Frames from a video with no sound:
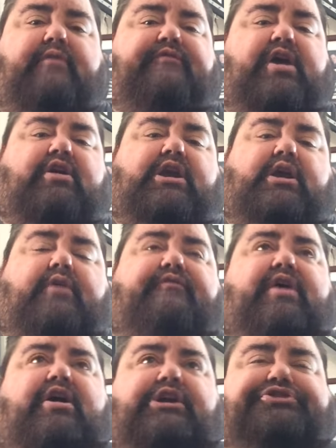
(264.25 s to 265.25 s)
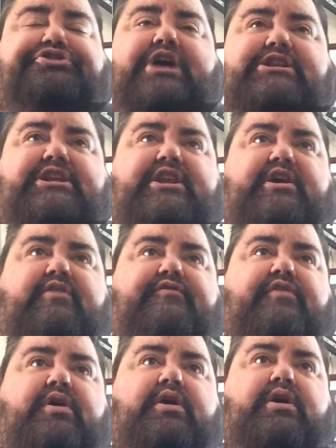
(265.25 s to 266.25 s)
a very sensitive